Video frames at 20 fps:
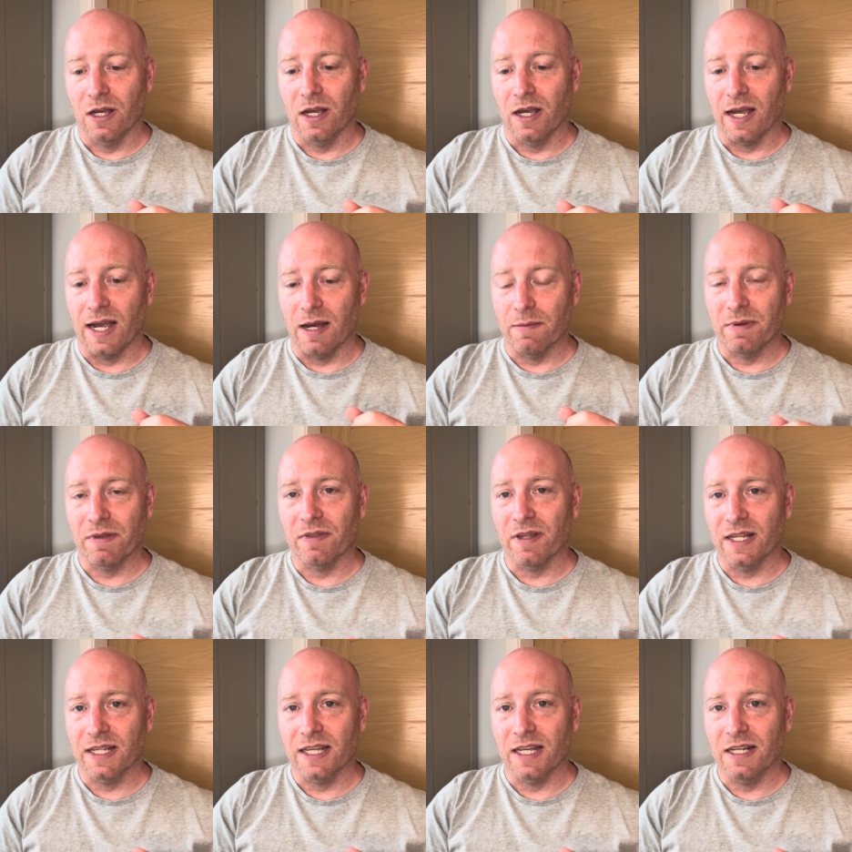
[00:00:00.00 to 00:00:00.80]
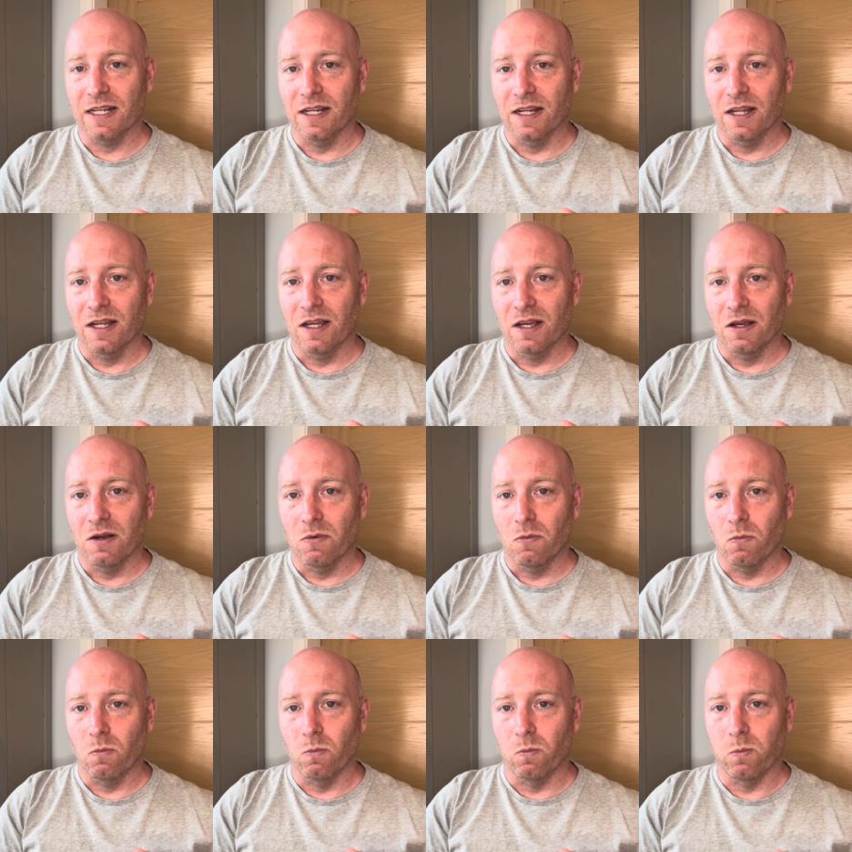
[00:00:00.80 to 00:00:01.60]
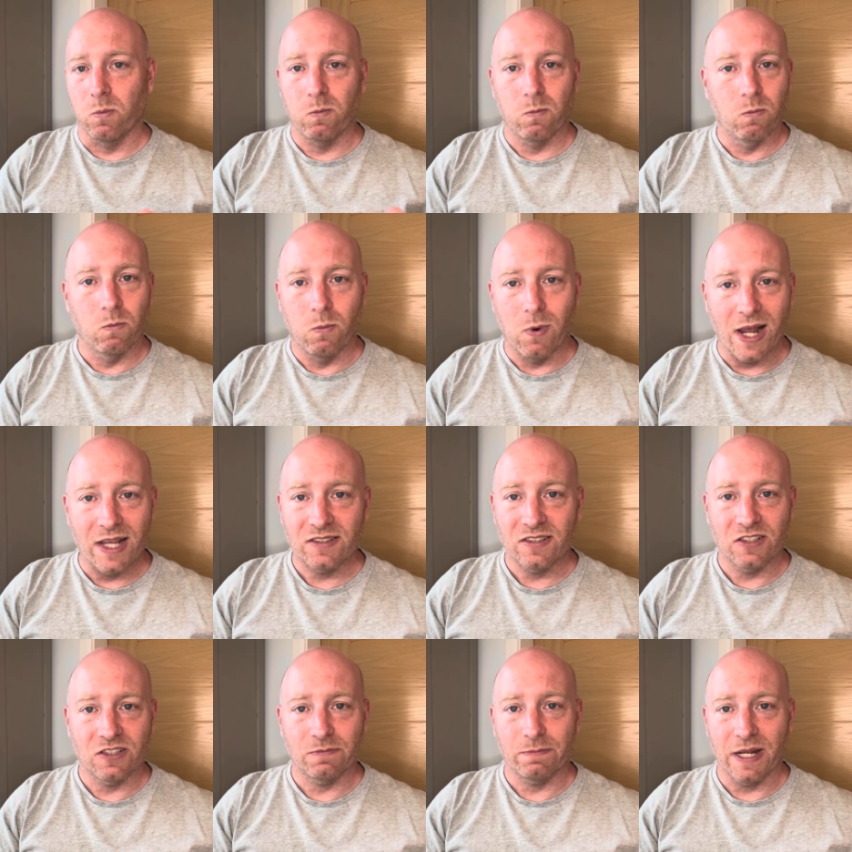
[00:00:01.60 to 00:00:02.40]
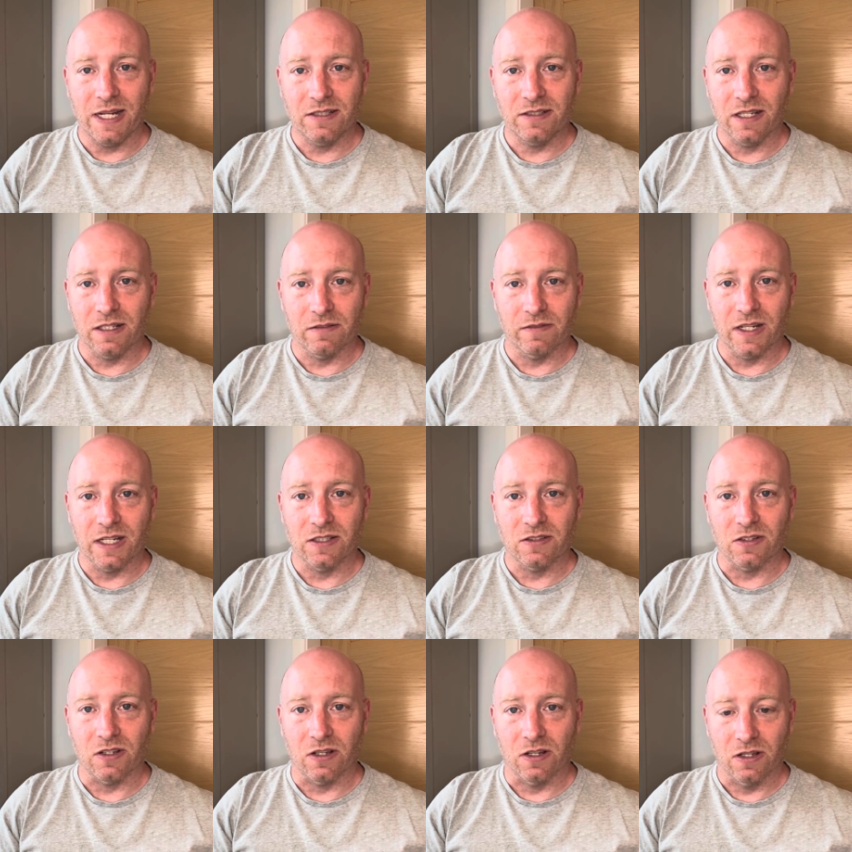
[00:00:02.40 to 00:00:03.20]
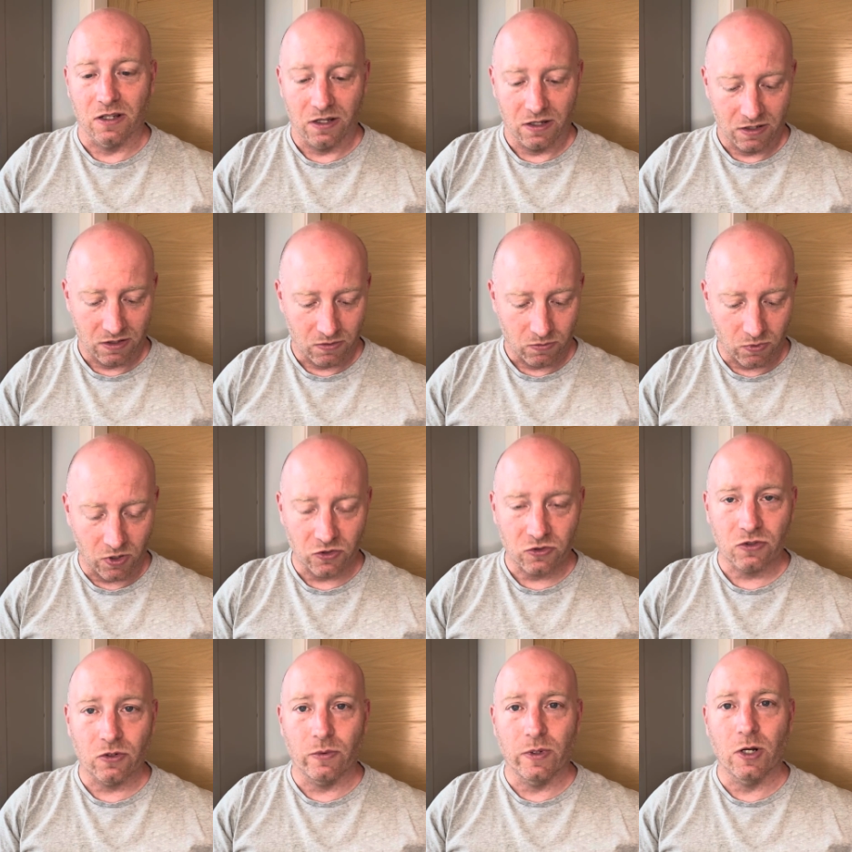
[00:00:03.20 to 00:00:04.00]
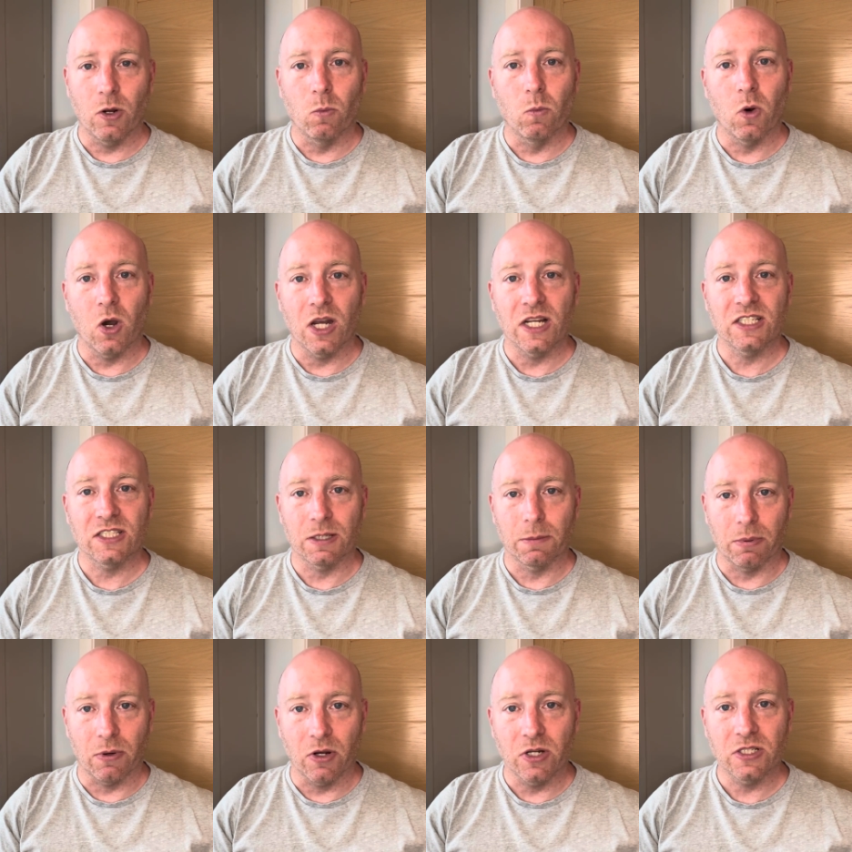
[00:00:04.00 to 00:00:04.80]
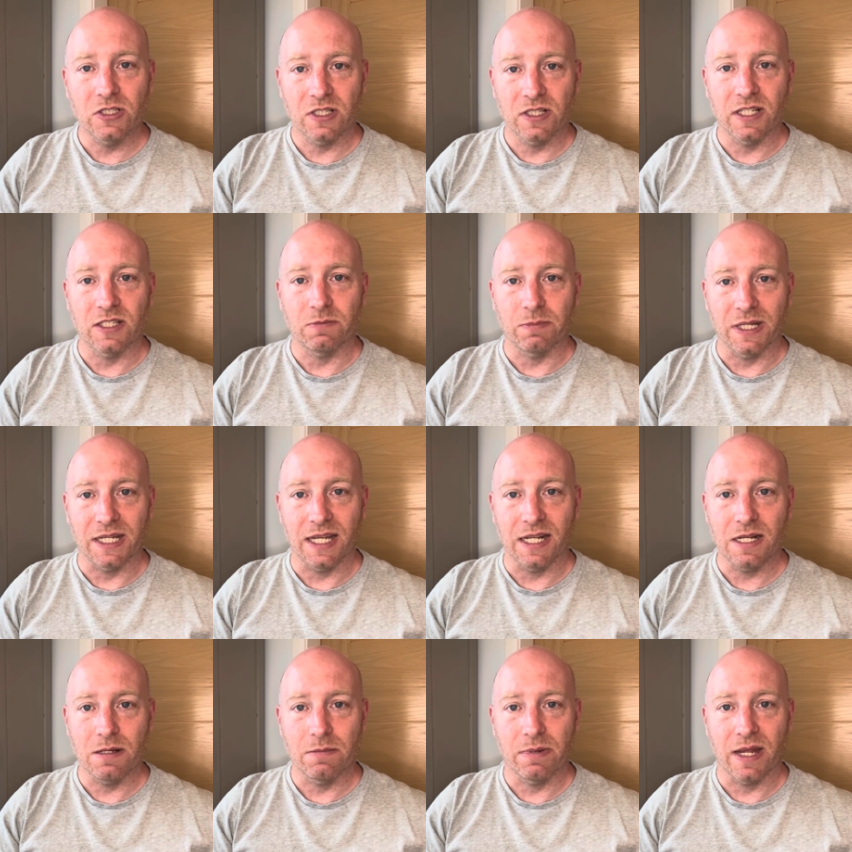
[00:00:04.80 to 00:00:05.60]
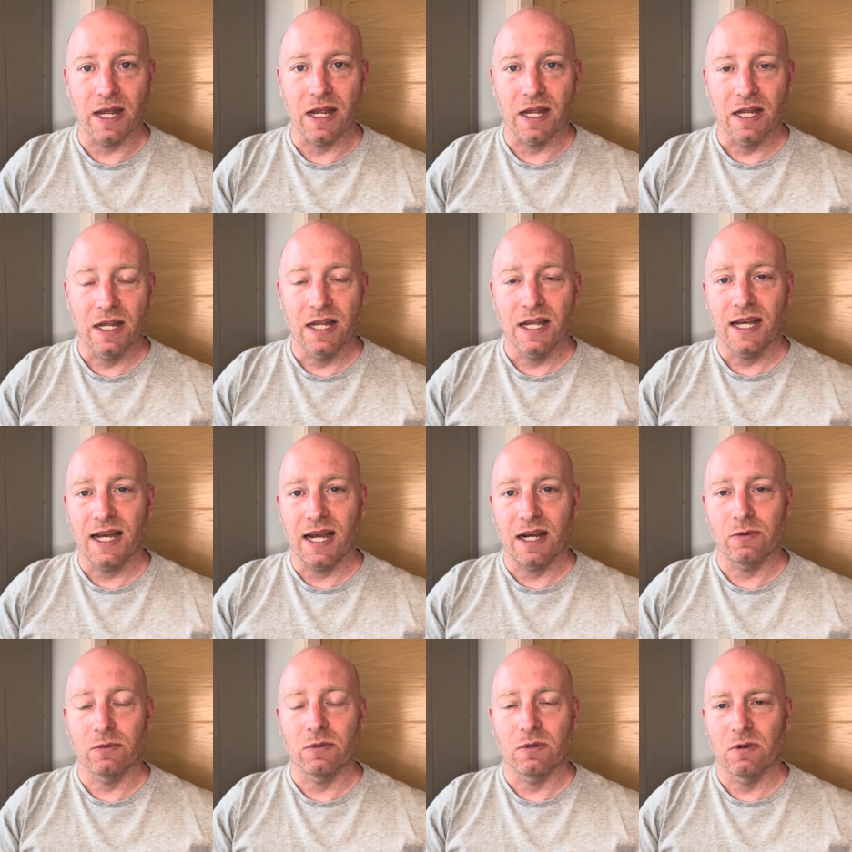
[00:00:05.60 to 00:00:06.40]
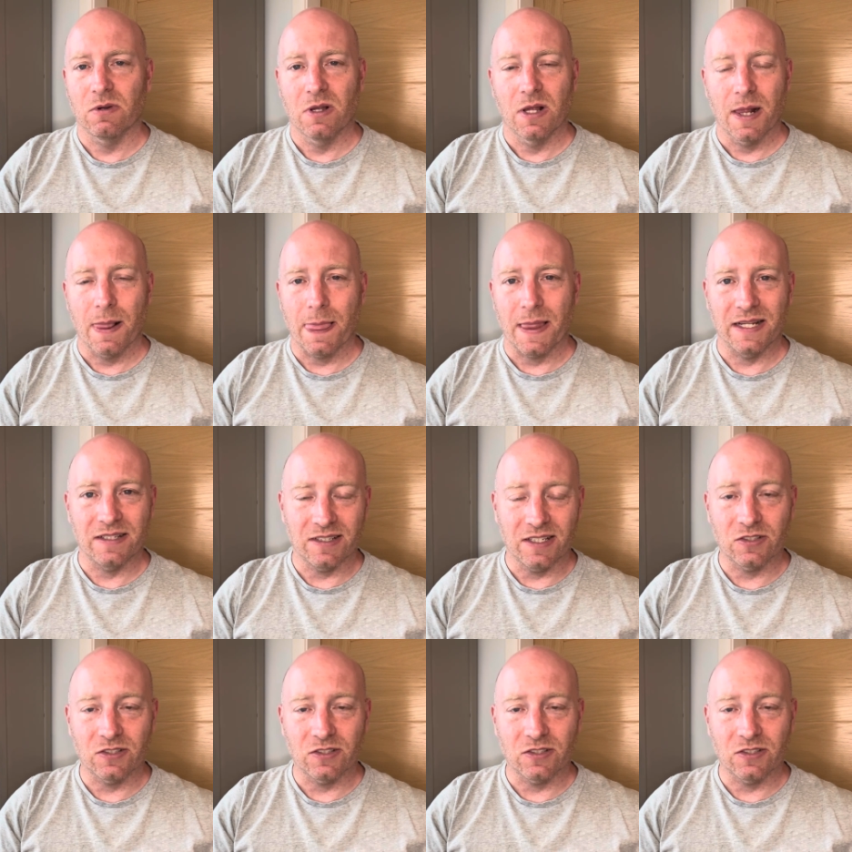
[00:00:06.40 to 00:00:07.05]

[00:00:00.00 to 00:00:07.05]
I'd be thinking, where's this space elevator? What's going on? What is the point of this beginning bit? How is this